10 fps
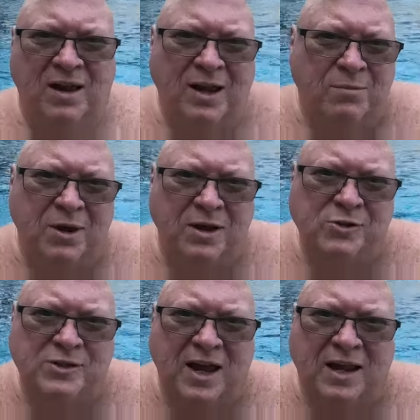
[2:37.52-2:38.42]
Anybody
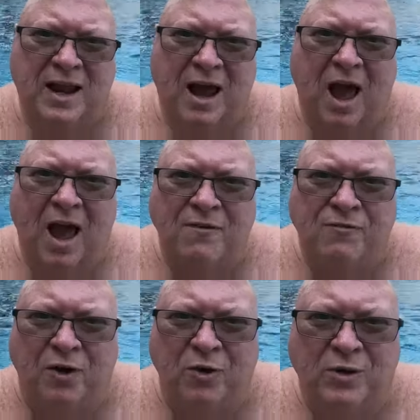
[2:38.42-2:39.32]
who's got an
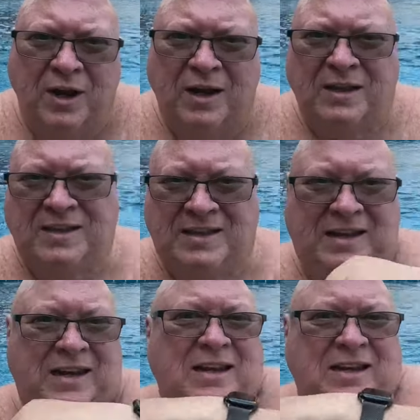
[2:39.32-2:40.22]
iPhone and
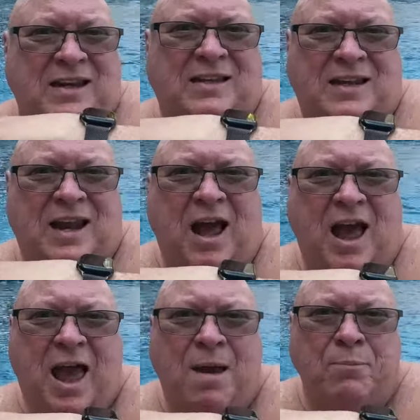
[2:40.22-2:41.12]
didn't get the
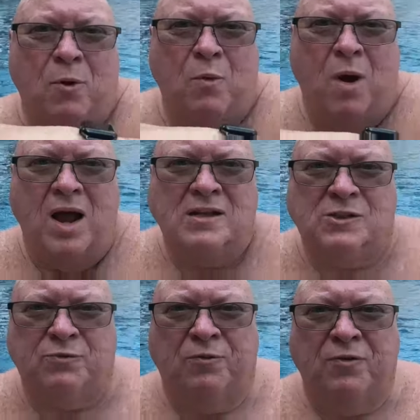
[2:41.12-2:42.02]
Apple
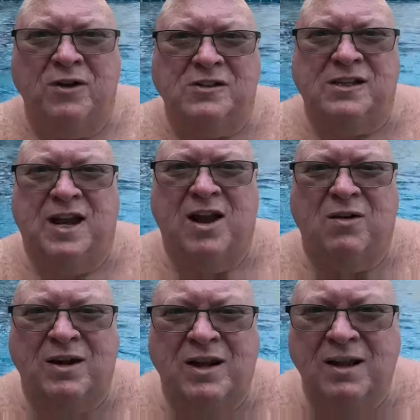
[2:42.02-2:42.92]
Watch for
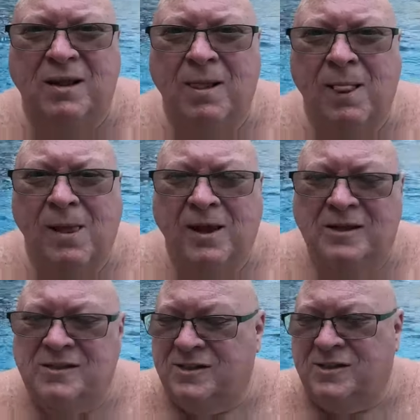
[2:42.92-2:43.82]
functionality
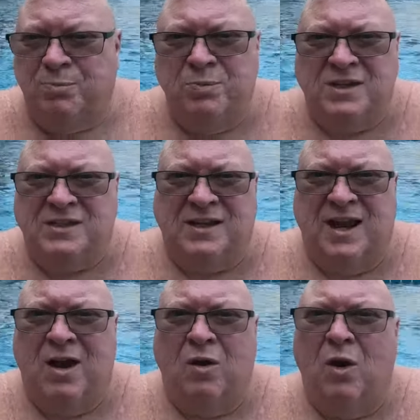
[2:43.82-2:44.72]
is just missing
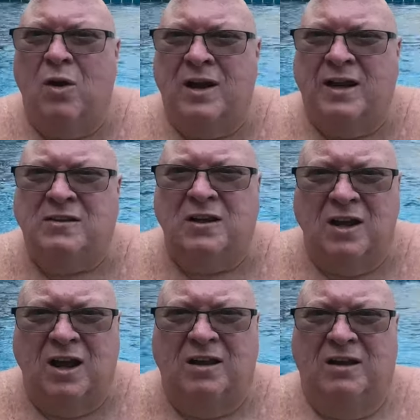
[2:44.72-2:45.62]
out on a
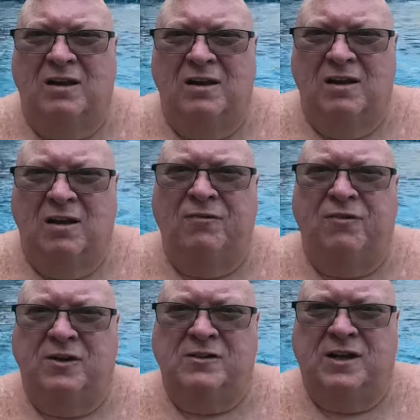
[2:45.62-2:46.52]
ton of
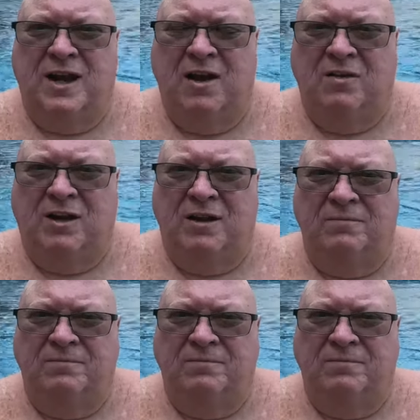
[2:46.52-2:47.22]
functionality.